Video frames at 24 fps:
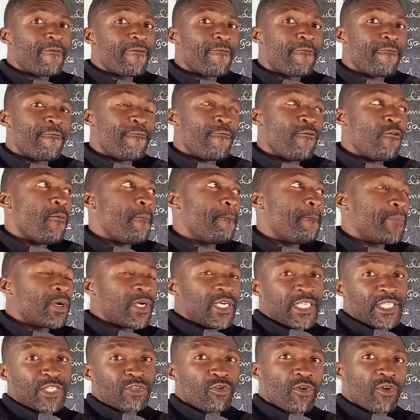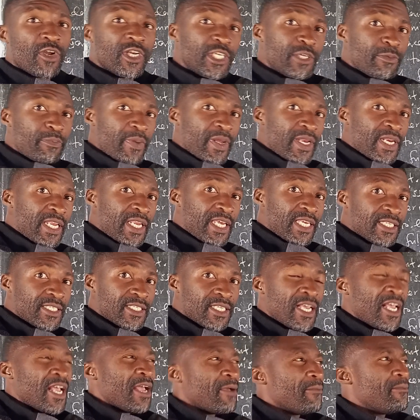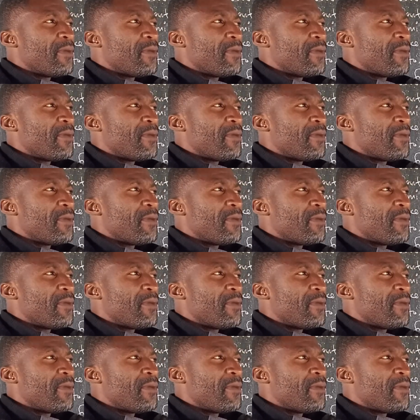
full political independence.